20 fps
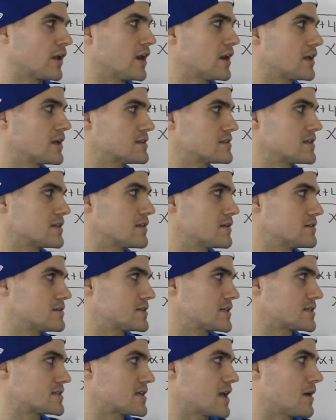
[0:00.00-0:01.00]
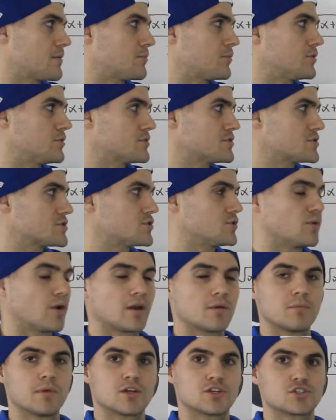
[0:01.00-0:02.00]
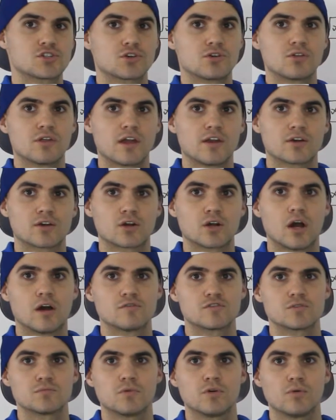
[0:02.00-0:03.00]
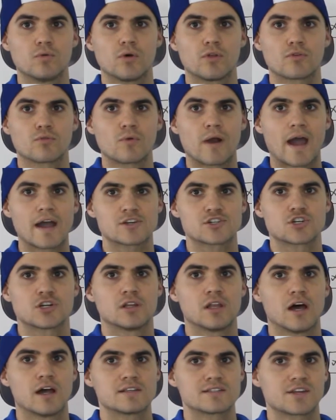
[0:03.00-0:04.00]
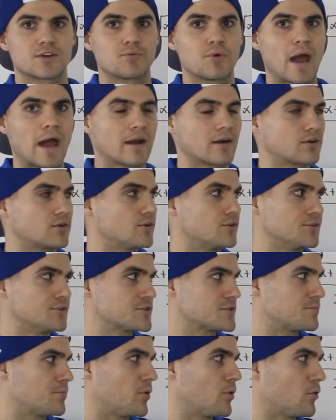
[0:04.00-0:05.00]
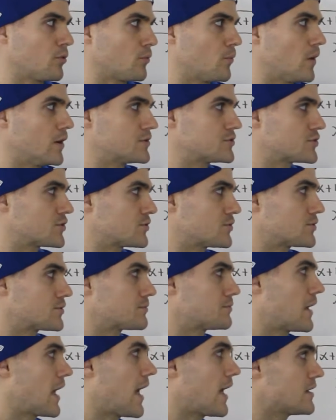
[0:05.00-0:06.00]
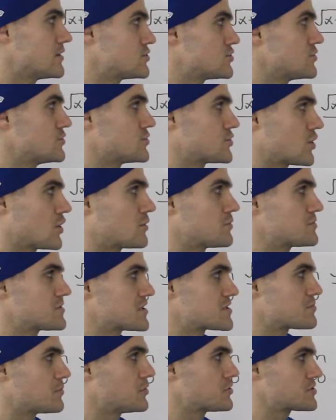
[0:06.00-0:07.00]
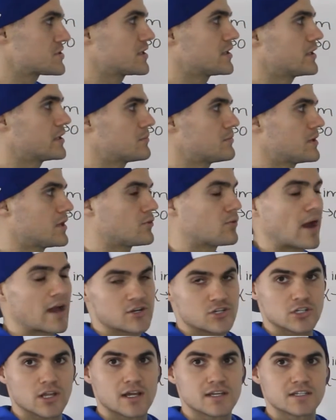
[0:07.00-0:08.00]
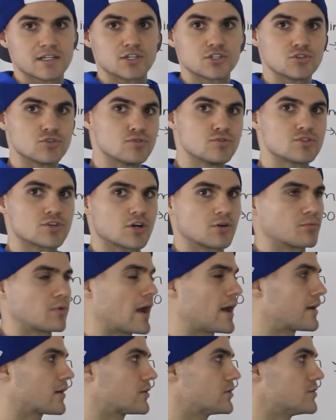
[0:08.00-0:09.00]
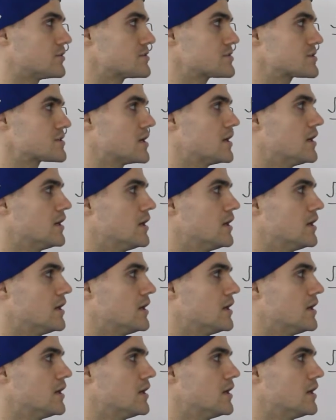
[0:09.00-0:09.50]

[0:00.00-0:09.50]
getting into these examples, you want to make sure that you're comfortable with rationalizing radicals, both one term and two terms. It's mostly going to be rationalizing two term radicals.